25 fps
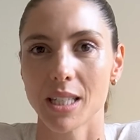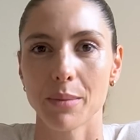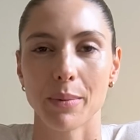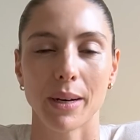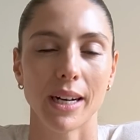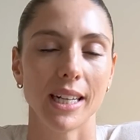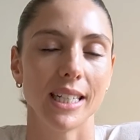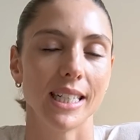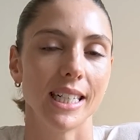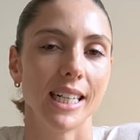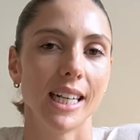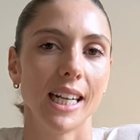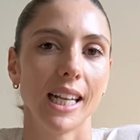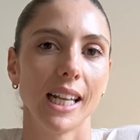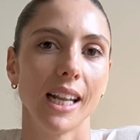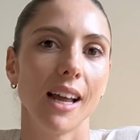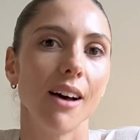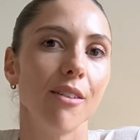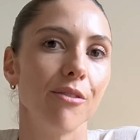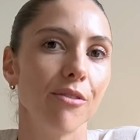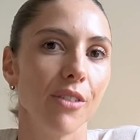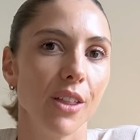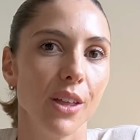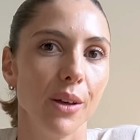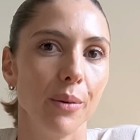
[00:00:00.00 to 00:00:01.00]
but I didn't
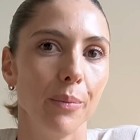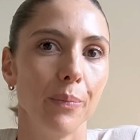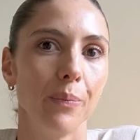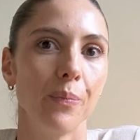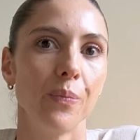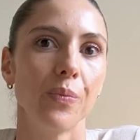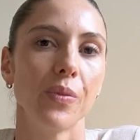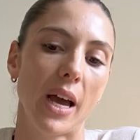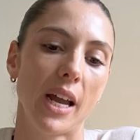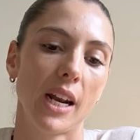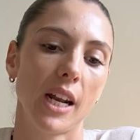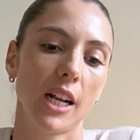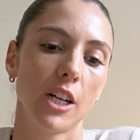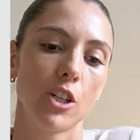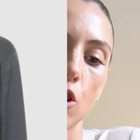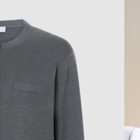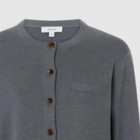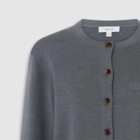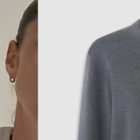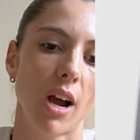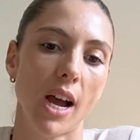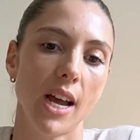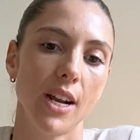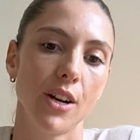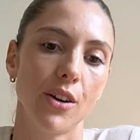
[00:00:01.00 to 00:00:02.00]
love them. And I
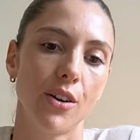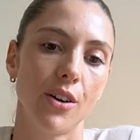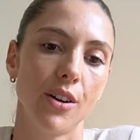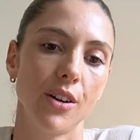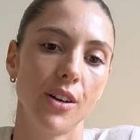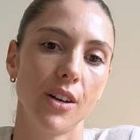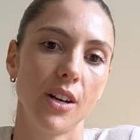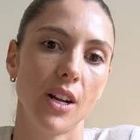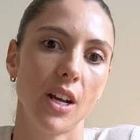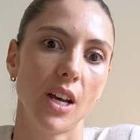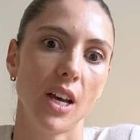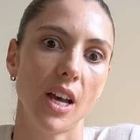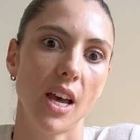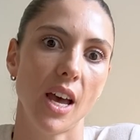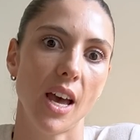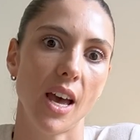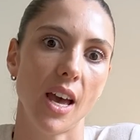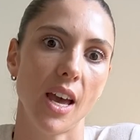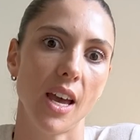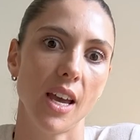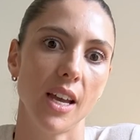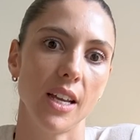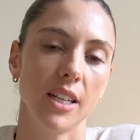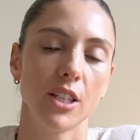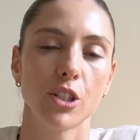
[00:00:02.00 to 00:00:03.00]
tried on
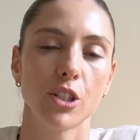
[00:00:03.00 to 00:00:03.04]
a